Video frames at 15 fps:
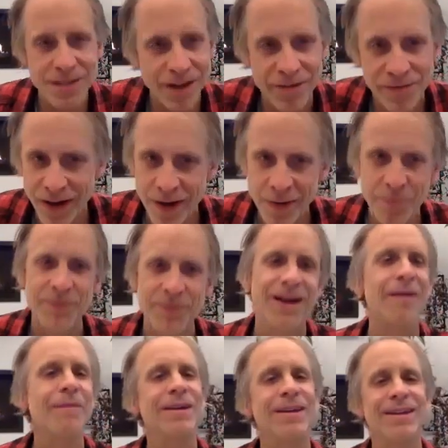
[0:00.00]
stuff
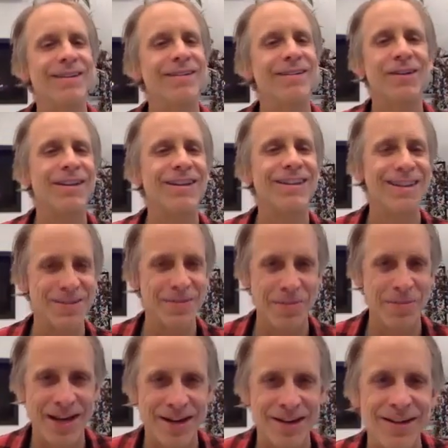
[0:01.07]
up. I mean, it really doesn't
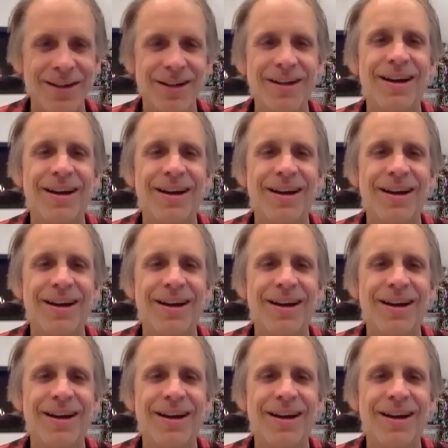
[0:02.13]
matter.